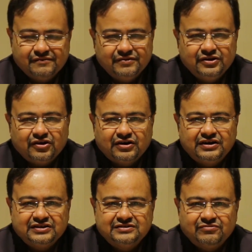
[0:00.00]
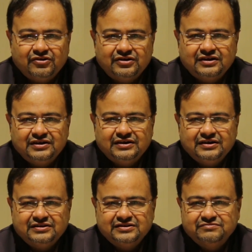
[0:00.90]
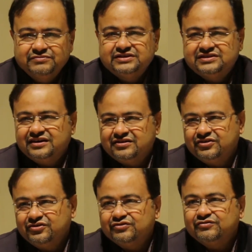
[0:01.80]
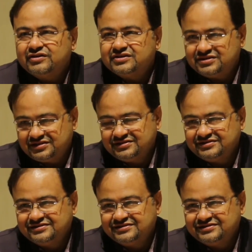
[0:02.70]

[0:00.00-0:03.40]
Mediocrity is about this me-centered universe.